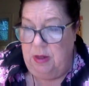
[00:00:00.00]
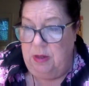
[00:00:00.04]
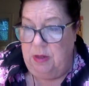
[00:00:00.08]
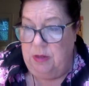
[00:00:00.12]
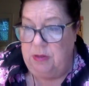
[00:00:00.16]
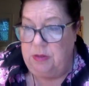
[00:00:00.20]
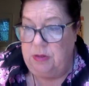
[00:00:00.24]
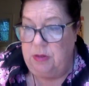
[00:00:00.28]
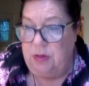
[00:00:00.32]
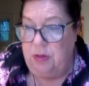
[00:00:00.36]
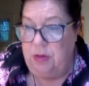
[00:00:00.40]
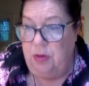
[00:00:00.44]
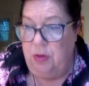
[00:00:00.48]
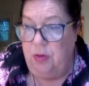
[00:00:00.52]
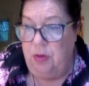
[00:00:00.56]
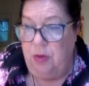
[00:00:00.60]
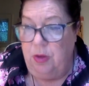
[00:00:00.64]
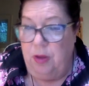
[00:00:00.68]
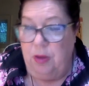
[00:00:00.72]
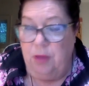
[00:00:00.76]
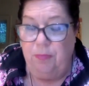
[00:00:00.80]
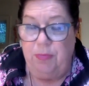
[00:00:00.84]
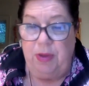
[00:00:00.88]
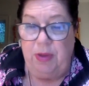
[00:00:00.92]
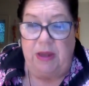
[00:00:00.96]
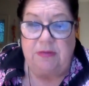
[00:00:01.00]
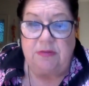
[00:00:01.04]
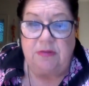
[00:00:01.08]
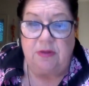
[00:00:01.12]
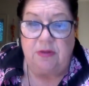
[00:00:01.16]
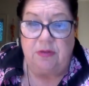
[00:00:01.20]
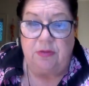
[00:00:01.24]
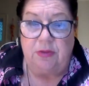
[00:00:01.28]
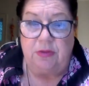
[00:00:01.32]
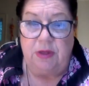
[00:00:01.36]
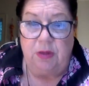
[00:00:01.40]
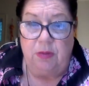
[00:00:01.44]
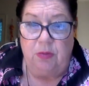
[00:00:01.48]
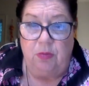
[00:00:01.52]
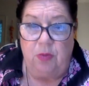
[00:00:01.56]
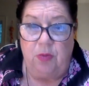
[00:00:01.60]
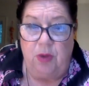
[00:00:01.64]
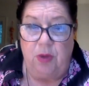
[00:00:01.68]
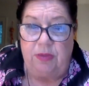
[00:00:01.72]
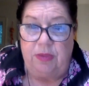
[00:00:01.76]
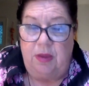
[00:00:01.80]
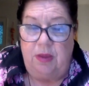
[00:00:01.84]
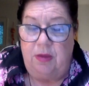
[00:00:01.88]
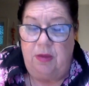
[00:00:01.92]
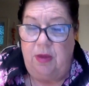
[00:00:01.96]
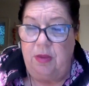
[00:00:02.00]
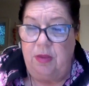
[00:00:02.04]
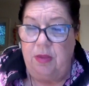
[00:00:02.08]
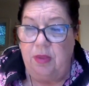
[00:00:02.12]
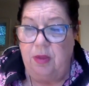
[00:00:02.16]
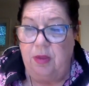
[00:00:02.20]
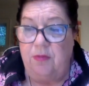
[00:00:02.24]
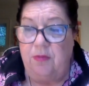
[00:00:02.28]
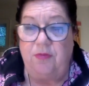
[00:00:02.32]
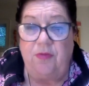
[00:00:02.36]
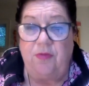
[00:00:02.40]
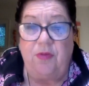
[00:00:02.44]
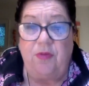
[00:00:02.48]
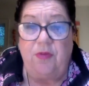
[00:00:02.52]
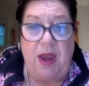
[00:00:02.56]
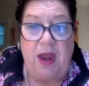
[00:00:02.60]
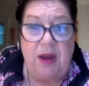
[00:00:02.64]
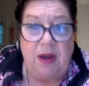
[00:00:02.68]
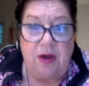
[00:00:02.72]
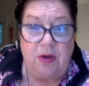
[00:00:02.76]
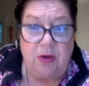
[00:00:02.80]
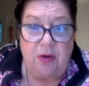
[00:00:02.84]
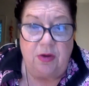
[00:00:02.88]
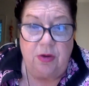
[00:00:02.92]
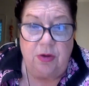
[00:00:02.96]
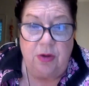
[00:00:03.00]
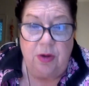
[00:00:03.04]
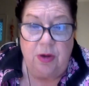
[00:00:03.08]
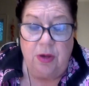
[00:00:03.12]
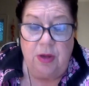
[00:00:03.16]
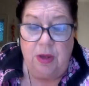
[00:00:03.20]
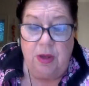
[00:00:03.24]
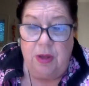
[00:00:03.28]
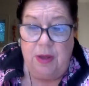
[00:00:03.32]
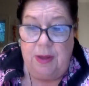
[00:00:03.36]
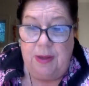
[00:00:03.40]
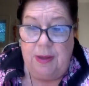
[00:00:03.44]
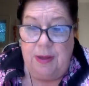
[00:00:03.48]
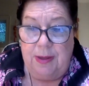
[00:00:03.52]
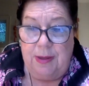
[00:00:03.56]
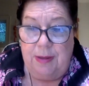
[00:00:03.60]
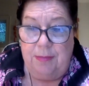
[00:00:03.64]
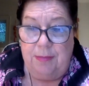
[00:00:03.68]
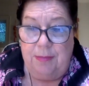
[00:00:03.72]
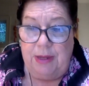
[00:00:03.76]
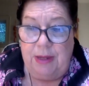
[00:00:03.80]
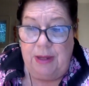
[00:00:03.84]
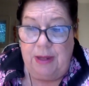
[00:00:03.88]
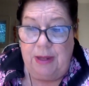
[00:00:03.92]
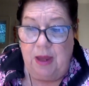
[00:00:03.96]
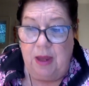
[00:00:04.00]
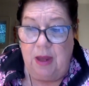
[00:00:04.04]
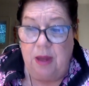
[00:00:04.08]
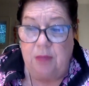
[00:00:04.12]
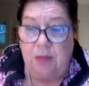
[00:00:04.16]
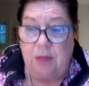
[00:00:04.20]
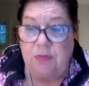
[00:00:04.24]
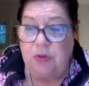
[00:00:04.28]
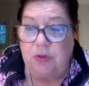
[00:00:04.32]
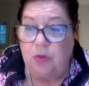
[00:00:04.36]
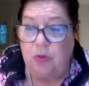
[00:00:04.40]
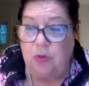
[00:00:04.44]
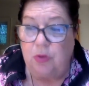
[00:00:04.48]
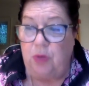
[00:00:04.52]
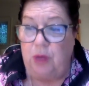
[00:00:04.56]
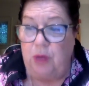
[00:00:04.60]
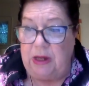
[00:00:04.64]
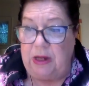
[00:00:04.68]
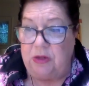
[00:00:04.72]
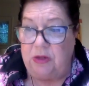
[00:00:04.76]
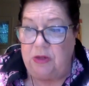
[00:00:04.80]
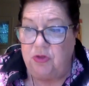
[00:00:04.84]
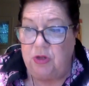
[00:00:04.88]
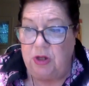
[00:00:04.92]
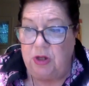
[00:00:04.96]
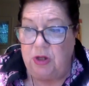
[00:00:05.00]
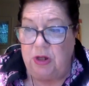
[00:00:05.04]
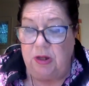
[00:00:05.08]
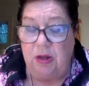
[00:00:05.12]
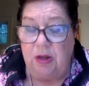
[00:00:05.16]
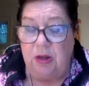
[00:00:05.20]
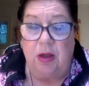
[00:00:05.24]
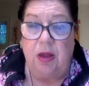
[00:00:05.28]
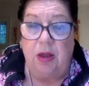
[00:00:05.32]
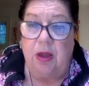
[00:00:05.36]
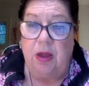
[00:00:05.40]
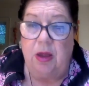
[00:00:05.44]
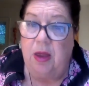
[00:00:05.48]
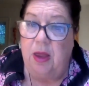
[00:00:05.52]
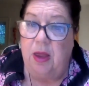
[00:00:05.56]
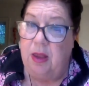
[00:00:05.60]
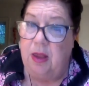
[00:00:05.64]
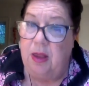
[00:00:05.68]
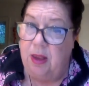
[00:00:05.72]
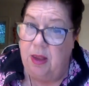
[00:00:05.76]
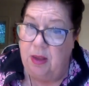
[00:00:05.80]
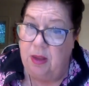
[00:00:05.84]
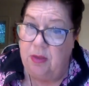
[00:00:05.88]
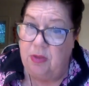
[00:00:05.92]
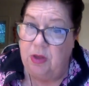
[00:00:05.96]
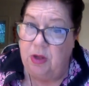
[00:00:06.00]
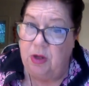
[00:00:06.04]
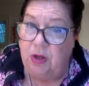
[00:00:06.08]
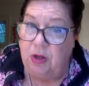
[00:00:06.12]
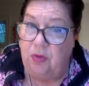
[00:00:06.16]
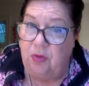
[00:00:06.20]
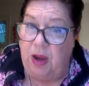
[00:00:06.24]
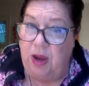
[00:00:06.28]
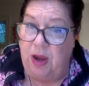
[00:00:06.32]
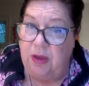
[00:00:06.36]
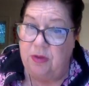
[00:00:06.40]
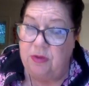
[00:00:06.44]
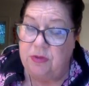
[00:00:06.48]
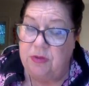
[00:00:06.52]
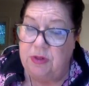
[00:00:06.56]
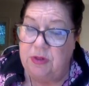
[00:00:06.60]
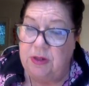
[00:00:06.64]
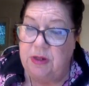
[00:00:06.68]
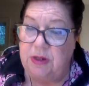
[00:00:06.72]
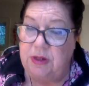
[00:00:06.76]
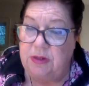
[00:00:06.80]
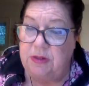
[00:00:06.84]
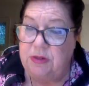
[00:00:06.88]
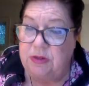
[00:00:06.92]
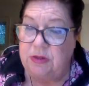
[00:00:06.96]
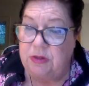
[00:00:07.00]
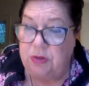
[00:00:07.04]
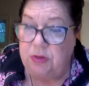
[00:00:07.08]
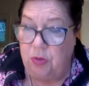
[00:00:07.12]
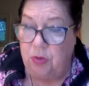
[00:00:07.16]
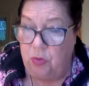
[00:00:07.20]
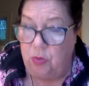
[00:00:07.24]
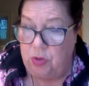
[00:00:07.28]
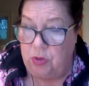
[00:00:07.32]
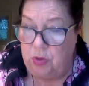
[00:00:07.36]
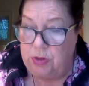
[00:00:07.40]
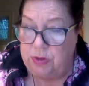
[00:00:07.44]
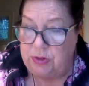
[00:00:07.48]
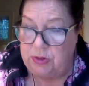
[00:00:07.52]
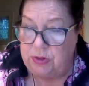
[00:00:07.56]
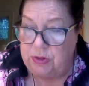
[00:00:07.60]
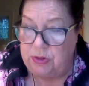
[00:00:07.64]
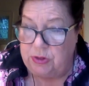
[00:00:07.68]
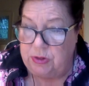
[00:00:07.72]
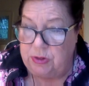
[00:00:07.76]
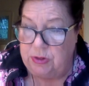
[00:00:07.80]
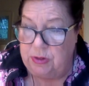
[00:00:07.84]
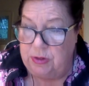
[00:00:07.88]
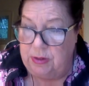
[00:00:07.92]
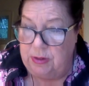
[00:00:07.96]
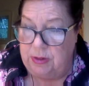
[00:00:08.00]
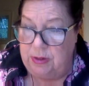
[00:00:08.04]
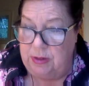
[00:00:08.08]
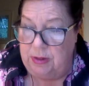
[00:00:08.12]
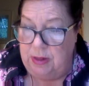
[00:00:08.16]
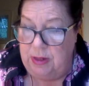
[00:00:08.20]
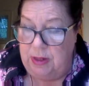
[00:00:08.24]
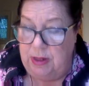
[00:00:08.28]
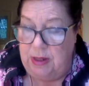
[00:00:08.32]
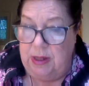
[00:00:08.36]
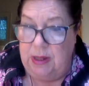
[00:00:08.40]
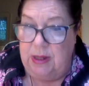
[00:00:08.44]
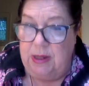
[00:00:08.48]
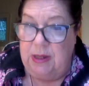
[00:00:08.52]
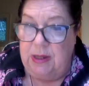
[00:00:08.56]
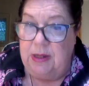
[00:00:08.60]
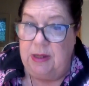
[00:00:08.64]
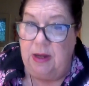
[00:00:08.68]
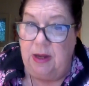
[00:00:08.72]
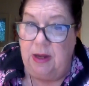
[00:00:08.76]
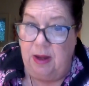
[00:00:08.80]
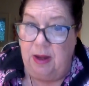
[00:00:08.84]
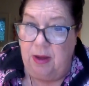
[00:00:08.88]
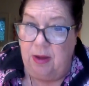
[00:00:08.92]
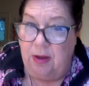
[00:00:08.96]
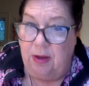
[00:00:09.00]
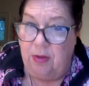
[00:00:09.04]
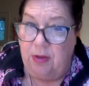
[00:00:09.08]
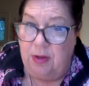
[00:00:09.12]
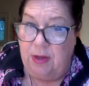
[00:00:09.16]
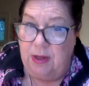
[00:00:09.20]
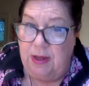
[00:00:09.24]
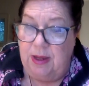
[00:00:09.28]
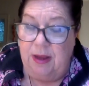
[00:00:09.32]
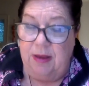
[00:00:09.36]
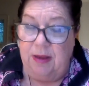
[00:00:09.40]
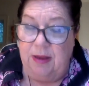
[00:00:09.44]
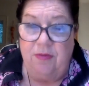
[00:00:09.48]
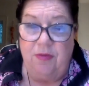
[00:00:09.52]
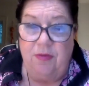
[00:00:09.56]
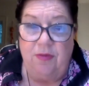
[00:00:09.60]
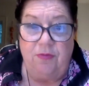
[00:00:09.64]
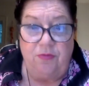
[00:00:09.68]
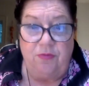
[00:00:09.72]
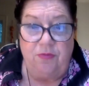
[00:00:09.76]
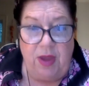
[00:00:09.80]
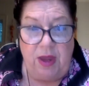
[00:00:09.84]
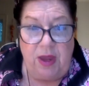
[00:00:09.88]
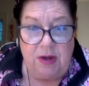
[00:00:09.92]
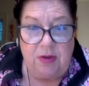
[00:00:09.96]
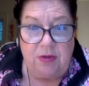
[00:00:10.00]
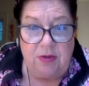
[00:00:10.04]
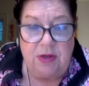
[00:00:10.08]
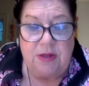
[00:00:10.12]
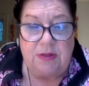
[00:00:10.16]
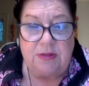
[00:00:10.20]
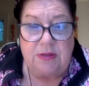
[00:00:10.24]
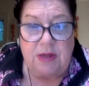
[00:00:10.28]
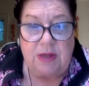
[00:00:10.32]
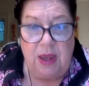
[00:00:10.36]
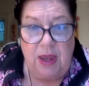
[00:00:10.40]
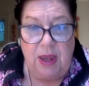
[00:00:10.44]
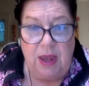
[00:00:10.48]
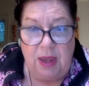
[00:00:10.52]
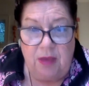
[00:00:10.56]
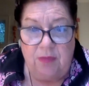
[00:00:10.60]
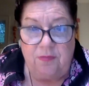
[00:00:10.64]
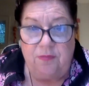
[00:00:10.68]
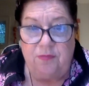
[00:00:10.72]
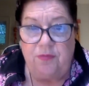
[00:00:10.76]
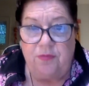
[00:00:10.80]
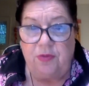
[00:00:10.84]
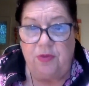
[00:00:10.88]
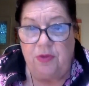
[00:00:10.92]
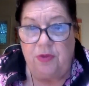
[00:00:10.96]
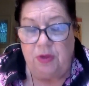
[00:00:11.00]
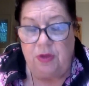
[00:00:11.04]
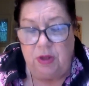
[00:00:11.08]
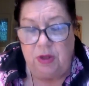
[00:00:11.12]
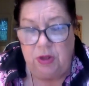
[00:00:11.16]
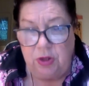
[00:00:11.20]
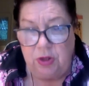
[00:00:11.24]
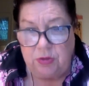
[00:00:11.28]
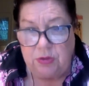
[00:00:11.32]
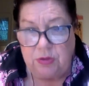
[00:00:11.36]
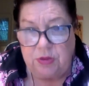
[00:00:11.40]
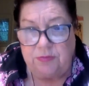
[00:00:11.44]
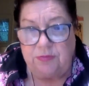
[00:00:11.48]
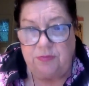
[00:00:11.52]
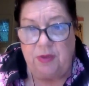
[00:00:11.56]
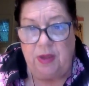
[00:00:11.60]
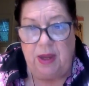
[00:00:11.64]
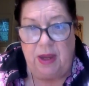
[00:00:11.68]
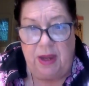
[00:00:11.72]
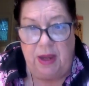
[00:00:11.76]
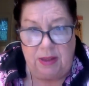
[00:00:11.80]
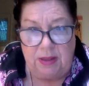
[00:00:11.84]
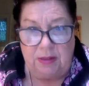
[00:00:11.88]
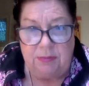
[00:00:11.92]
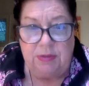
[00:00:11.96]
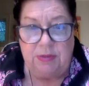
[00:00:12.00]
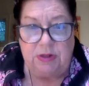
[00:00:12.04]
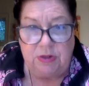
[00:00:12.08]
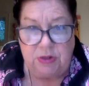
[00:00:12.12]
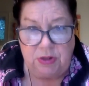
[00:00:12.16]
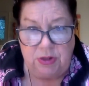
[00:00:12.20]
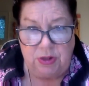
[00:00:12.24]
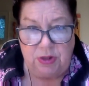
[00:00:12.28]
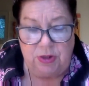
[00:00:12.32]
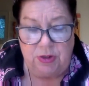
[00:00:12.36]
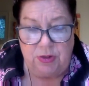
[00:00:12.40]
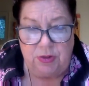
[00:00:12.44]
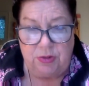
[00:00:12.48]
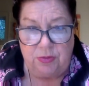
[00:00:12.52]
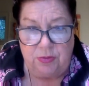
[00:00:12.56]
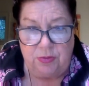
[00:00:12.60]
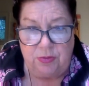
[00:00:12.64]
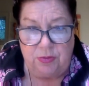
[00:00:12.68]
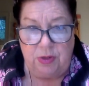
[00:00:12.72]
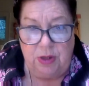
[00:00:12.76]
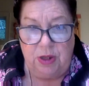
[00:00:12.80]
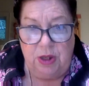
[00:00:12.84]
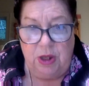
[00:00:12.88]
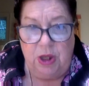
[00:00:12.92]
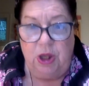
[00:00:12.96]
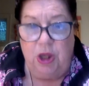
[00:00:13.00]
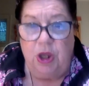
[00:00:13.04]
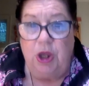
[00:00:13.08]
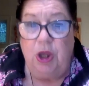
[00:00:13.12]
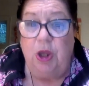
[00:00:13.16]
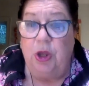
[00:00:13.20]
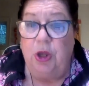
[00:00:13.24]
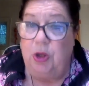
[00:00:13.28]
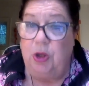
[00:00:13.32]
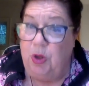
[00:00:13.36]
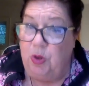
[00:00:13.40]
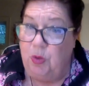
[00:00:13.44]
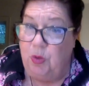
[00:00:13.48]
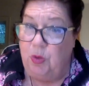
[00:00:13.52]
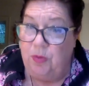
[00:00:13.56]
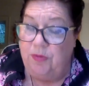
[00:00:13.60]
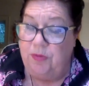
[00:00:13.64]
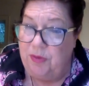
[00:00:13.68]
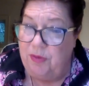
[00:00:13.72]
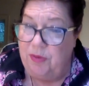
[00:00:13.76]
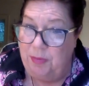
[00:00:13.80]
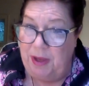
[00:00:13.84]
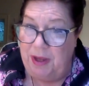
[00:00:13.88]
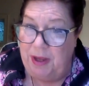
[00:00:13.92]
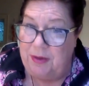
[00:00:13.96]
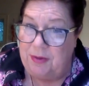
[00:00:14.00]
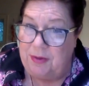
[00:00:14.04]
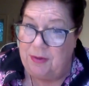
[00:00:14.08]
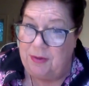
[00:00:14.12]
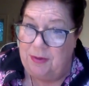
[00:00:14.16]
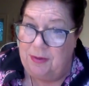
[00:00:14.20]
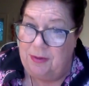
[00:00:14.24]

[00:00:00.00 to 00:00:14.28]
So basically, when the fire becomes raging and the ground is scorched. Now, if fire is a helpful, useful element to you, you will feel better.